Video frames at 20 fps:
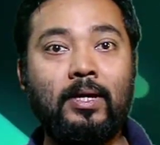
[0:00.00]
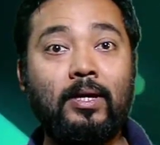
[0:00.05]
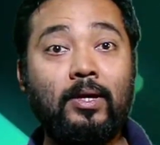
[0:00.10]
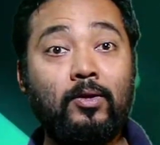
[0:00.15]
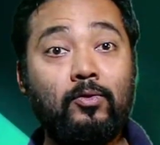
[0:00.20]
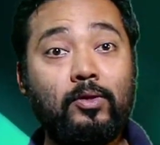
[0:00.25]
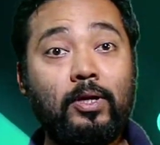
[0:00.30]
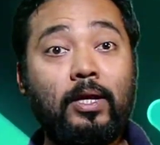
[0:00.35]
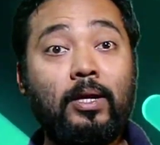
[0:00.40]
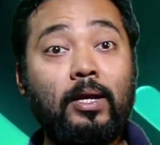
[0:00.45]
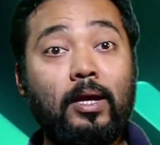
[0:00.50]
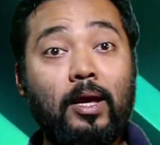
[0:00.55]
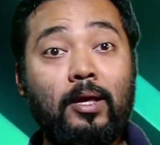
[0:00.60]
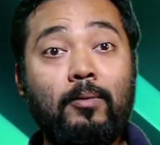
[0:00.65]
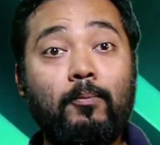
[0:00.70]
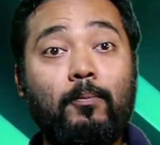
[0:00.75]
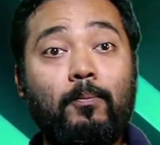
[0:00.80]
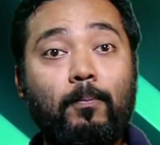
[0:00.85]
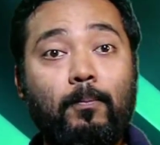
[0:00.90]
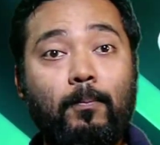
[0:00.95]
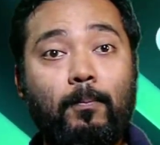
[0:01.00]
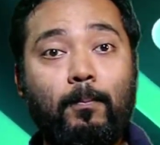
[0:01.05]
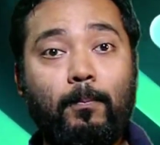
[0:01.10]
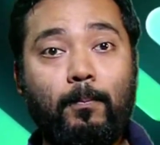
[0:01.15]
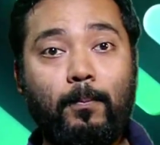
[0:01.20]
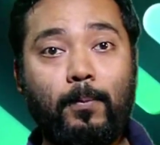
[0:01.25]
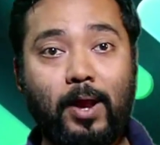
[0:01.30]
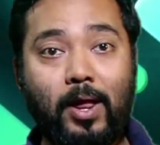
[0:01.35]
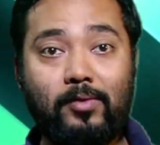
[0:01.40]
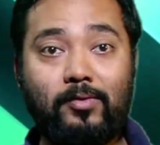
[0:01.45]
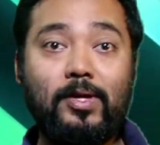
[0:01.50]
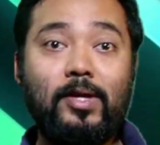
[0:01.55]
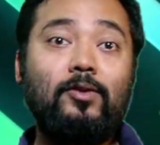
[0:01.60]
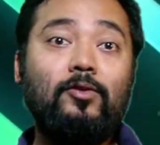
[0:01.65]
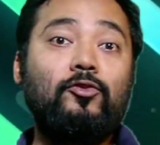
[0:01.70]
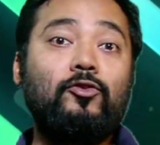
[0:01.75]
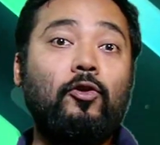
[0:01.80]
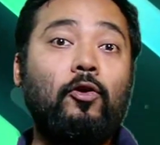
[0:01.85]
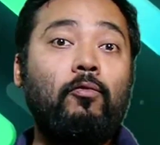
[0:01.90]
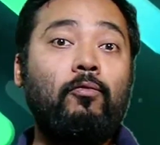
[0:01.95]
in
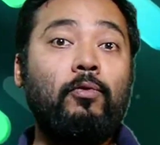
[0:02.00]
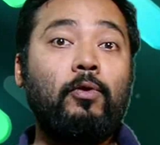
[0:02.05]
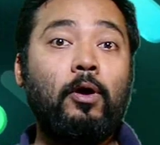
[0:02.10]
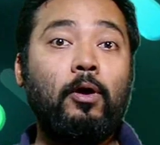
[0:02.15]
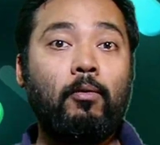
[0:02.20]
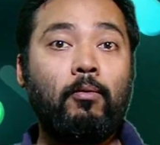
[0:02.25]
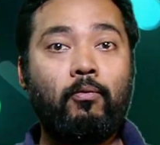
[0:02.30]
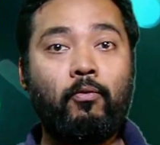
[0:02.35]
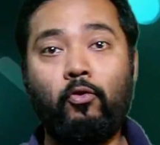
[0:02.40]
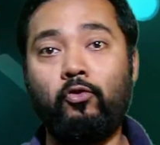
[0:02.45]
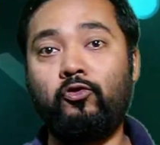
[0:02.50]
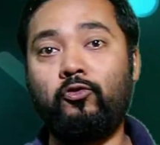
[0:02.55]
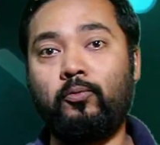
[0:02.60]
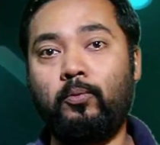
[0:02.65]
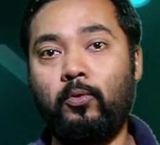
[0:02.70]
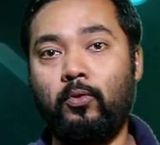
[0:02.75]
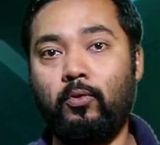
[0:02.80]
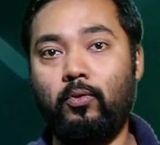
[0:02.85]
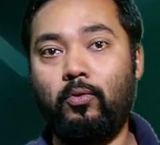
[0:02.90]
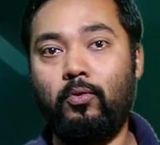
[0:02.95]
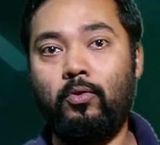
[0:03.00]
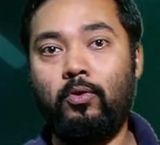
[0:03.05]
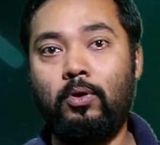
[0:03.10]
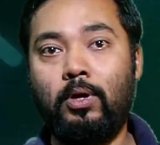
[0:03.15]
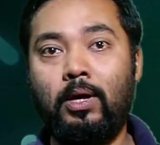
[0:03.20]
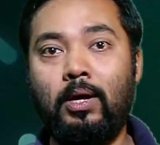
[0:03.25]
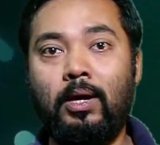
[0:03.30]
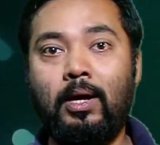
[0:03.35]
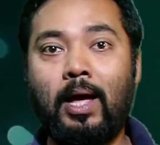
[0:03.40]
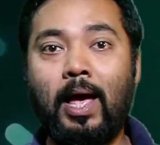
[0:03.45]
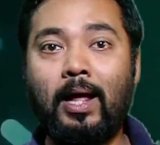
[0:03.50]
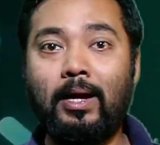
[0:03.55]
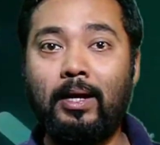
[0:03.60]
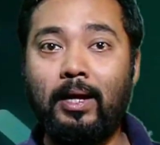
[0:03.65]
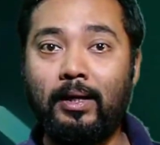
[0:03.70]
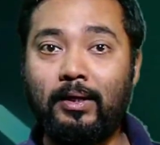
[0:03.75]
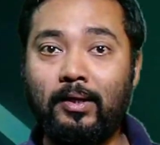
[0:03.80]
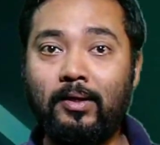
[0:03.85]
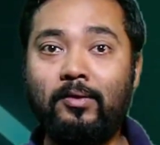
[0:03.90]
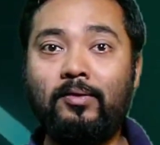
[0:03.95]
presence of phosphor, and
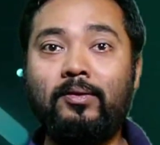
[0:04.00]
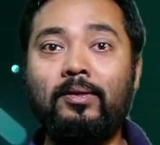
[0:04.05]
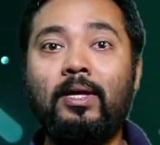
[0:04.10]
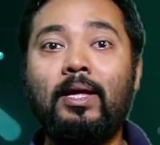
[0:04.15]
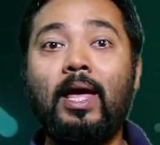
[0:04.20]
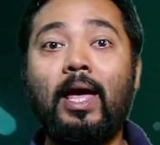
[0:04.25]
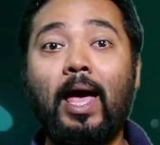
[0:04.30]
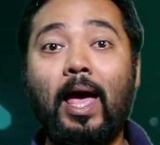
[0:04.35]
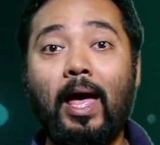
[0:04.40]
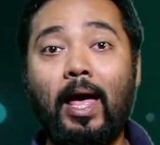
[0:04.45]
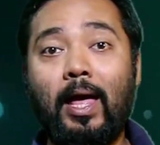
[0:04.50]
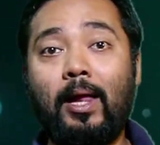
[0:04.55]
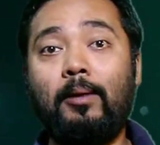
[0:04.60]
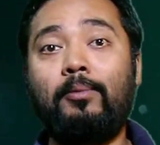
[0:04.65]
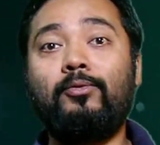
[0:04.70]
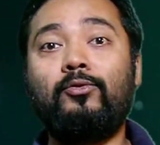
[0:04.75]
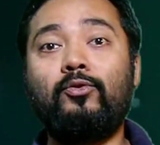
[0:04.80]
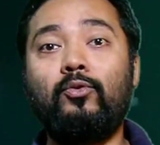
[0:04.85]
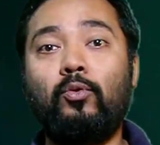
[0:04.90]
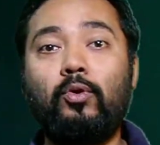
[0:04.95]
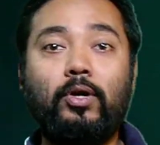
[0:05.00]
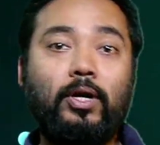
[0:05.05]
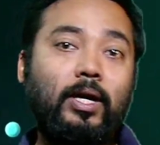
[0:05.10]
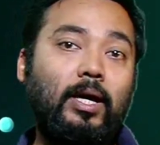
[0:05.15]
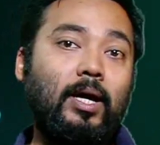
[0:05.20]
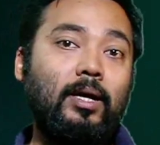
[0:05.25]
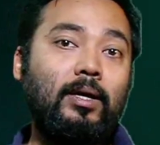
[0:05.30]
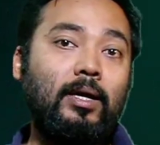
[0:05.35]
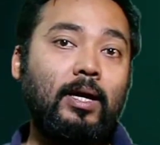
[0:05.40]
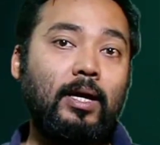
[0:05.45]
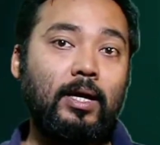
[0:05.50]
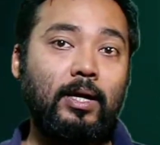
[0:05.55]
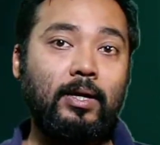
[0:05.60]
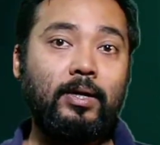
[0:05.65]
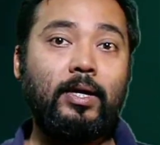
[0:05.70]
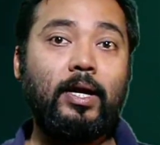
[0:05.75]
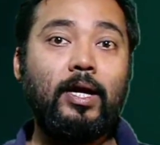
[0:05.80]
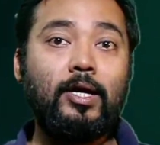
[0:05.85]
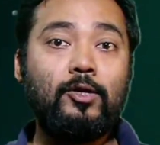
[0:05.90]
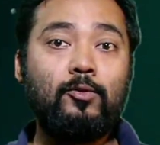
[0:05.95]
it helps to create
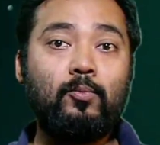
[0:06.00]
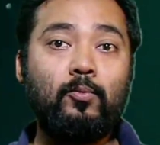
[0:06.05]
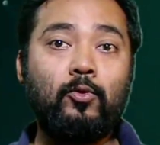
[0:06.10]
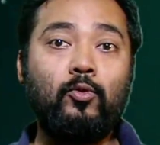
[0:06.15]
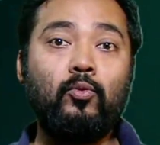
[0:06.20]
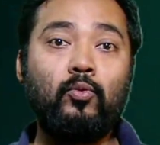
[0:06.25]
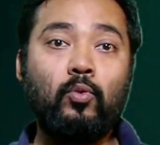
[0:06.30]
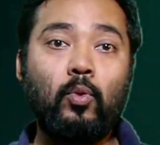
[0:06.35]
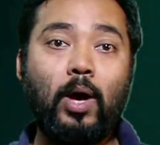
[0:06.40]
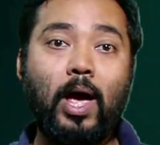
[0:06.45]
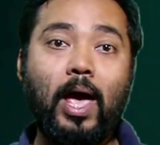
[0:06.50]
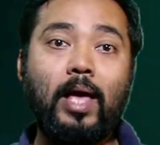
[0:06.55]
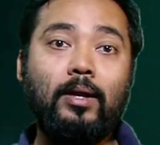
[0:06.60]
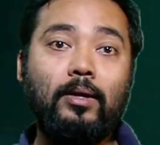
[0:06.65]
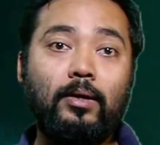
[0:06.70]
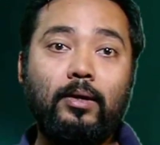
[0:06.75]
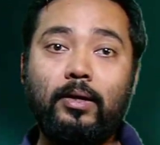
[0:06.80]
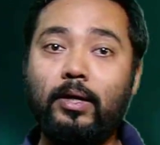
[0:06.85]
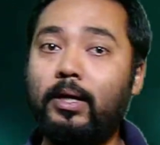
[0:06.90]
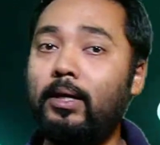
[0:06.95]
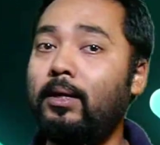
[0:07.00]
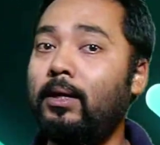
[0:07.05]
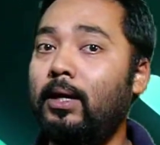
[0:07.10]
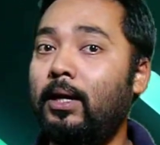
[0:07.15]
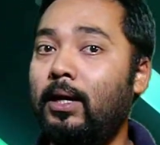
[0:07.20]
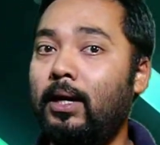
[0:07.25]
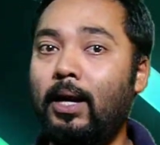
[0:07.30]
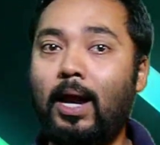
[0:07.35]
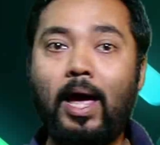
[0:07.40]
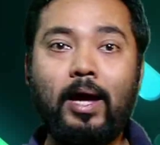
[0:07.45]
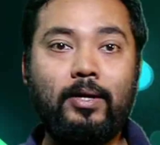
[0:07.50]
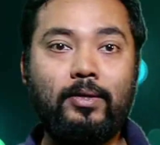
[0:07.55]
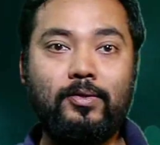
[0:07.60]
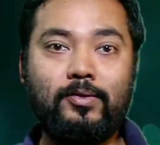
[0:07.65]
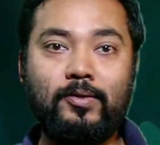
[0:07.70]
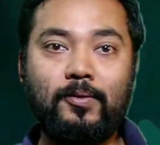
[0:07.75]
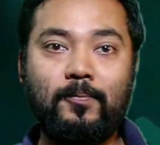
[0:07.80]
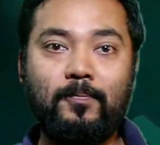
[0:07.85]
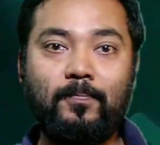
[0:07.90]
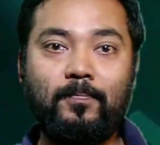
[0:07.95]
red, blue and green
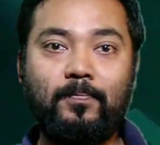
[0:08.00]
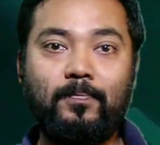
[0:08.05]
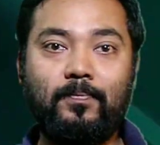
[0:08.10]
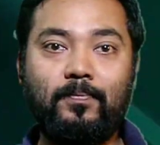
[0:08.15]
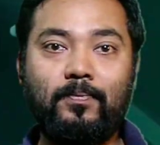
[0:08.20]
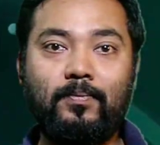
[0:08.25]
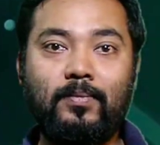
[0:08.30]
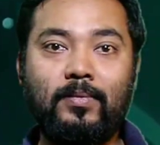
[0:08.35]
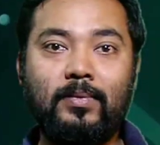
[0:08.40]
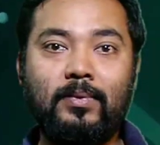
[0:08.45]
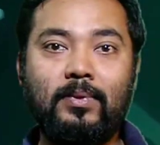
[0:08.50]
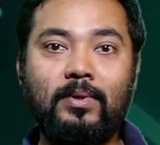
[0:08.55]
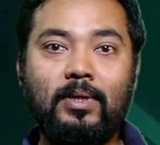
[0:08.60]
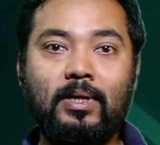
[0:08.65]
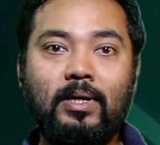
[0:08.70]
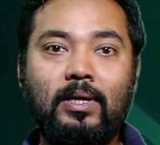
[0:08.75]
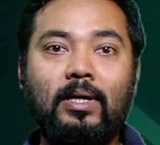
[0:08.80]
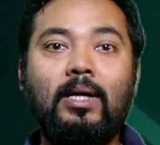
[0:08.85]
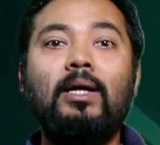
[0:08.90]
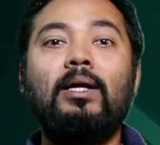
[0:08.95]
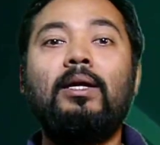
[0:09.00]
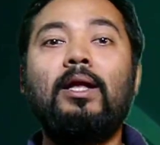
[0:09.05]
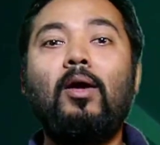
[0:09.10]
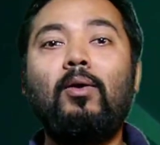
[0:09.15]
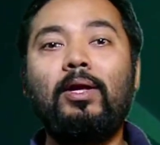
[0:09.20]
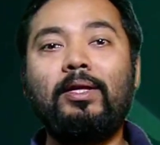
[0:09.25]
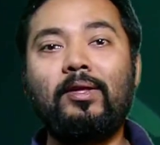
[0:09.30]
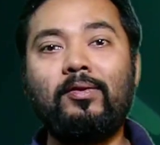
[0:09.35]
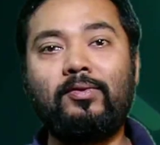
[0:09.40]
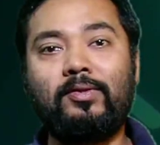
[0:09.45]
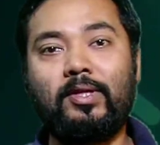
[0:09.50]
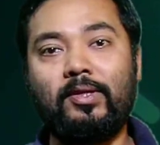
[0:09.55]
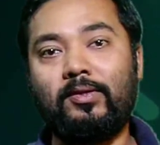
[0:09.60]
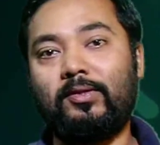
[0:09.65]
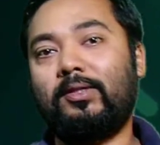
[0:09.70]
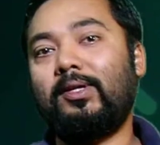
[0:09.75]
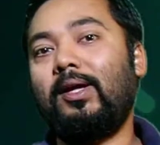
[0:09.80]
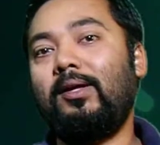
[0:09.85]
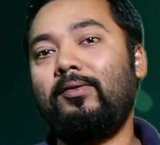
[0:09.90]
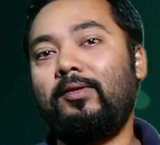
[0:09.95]
lights. Now let us
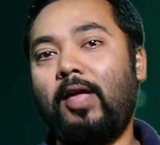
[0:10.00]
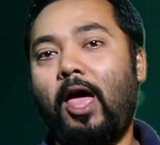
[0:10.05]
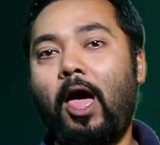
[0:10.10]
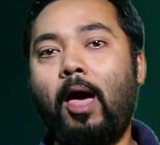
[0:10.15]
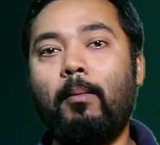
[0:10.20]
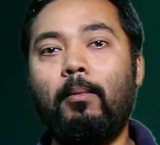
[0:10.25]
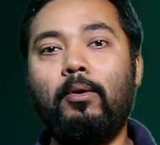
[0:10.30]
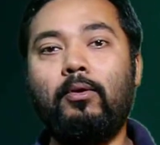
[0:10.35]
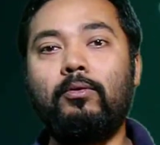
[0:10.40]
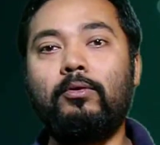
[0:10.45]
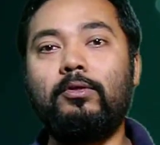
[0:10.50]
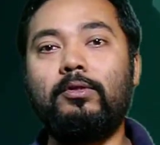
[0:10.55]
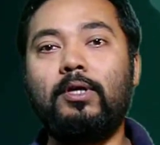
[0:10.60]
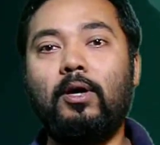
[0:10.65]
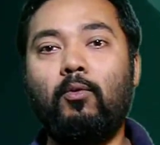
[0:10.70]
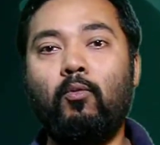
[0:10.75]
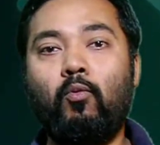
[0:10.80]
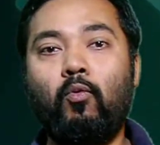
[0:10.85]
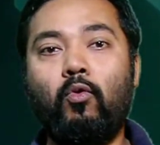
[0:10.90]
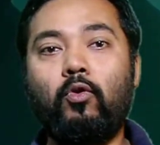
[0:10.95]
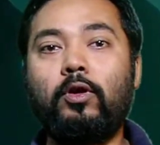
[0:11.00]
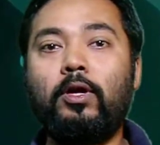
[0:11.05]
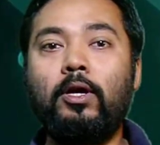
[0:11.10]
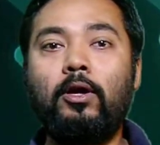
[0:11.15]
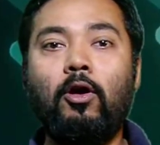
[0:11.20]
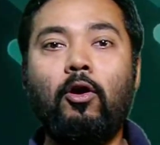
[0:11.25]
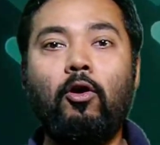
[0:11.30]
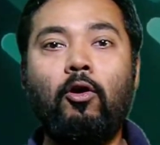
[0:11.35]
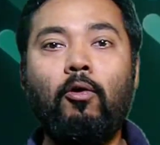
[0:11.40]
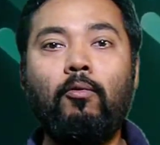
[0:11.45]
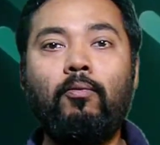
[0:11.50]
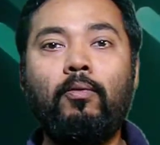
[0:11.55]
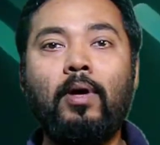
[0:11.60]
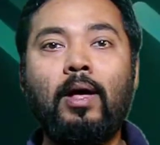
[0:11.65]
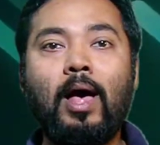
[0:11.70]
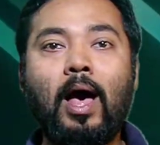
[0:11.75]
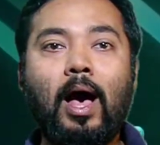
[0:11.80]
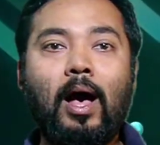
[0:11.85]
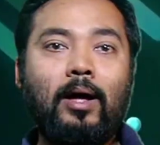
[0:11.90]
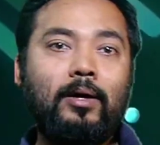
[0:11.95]
discuss about the working of
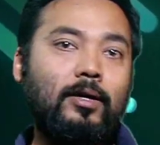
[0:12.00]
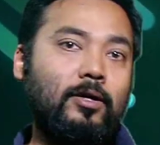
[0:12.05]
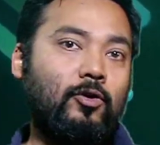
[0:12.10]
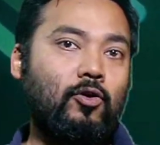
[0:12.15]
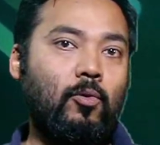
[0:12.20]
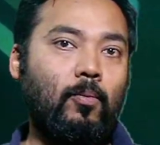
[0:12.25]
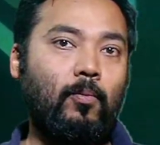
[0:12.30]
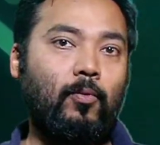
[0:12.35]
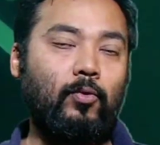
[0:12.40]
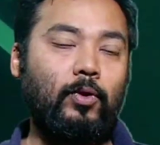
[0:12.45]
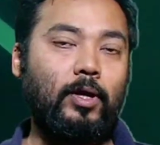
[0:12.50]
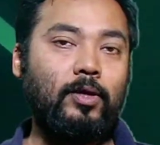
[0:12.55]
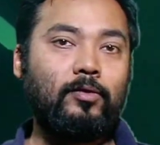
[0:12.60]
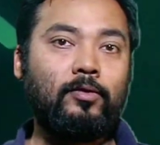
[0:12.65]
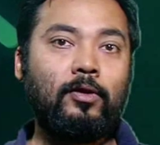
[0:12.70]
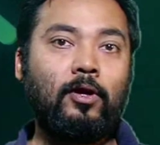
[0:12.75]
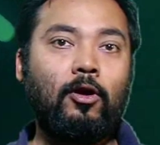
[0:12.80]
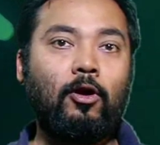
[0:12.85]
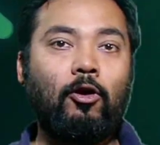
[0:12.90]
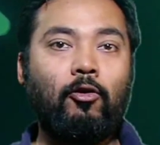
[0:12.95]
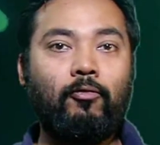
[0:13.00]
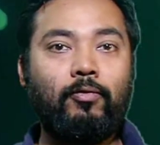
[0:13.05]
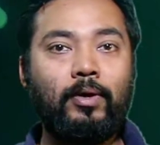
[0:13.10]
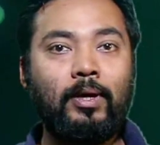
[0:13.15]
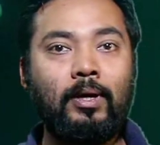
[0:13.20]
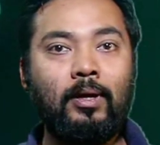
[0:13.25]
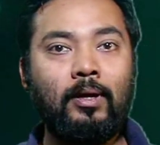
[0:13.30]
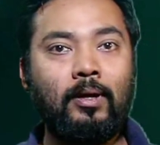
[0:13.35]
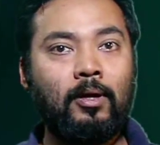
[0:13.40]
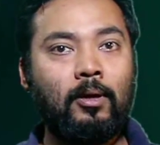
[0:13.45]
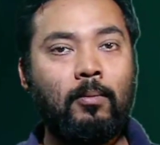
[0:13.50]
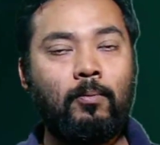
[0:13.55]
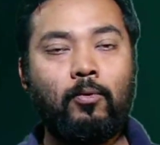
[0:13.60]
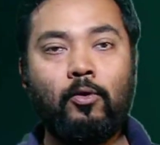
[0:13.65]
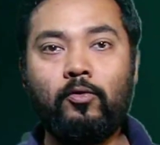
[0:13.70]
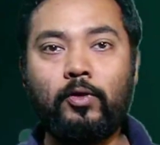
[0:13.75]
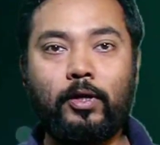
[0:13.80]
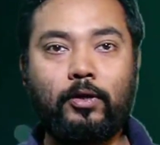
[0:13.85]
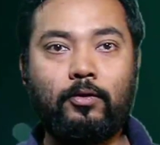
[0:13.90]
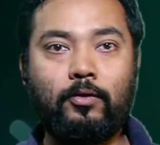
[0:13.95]
other components of a
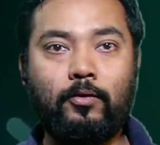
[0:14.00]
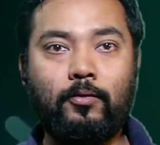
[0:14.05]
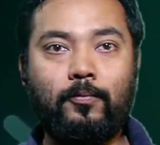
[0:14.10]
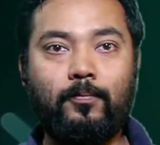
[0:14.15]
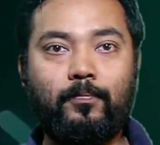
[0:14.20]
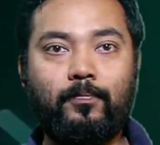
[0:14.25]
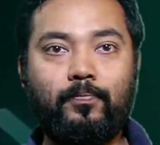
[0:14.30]
projector.